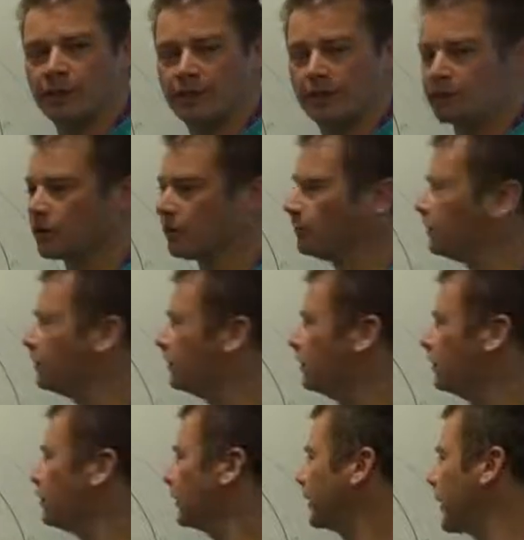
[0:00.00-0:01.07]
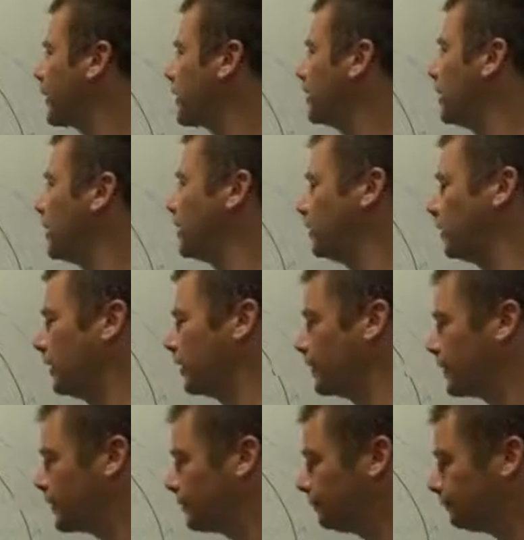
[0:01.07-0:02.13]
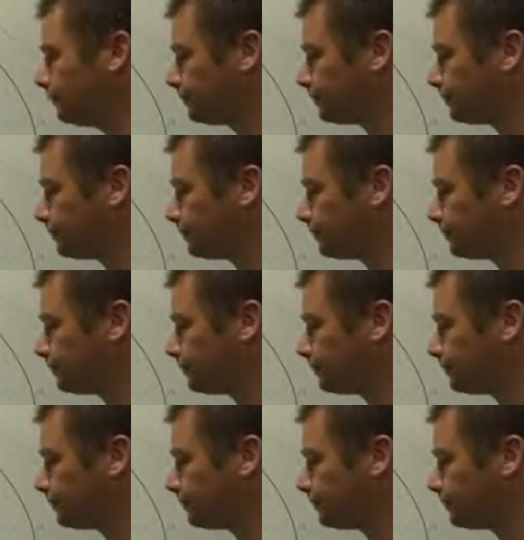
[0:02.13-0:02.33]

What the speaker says: perhaps on oil or gas pipelines.